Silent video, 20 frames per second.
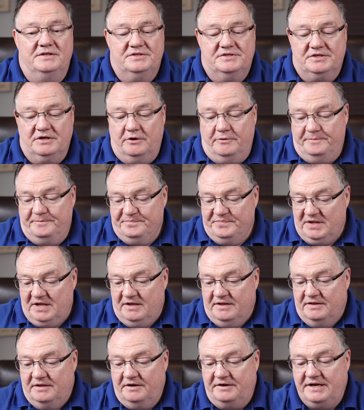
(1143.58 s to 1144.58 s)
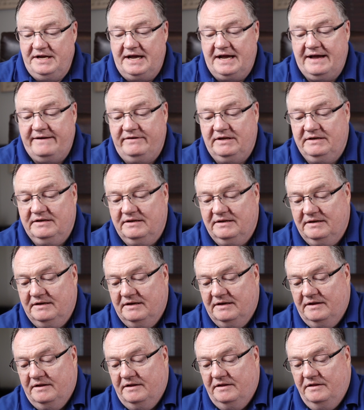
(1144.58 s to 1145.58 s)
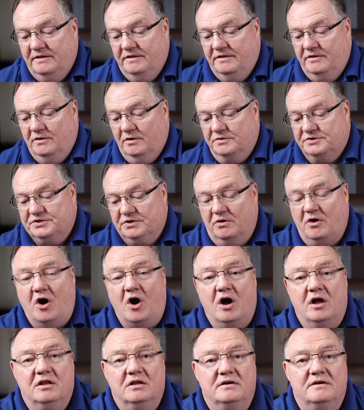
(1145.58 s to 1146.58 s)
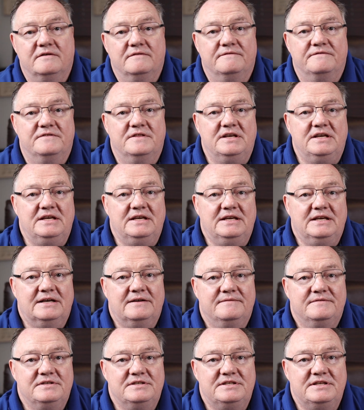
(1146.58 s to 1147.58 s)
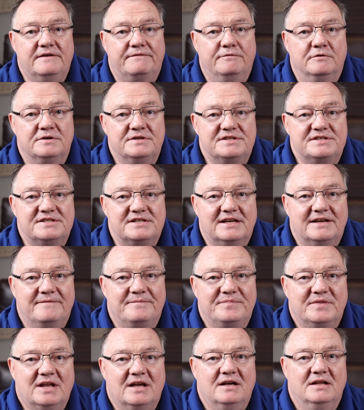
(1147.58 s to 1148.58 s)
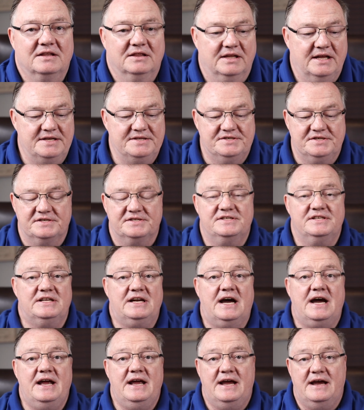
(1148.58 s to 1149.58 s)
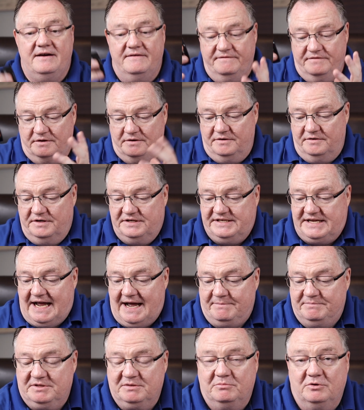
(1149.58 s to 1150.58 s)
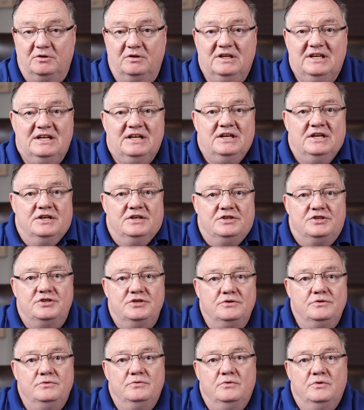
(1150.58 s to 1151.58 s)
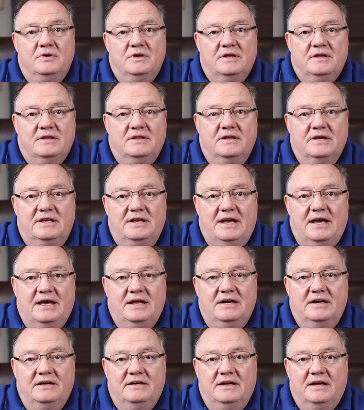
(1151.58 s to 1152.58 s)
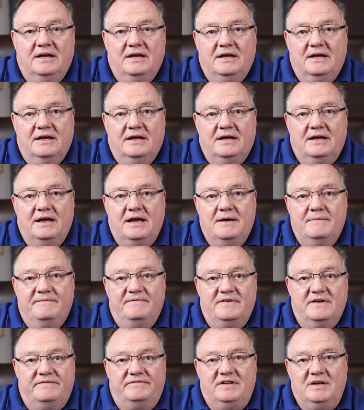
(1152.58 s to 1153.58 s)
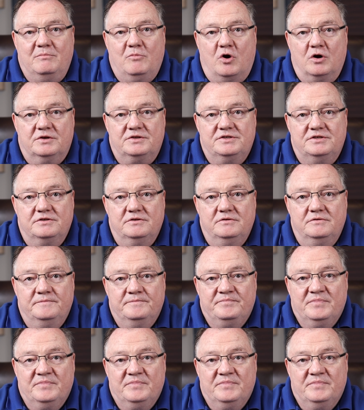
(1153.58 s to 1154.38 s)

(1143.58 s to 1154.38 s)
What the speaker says: So there you have it. Those are all of the different lenses that I have that are adaptable to the Canon M50 Mark II.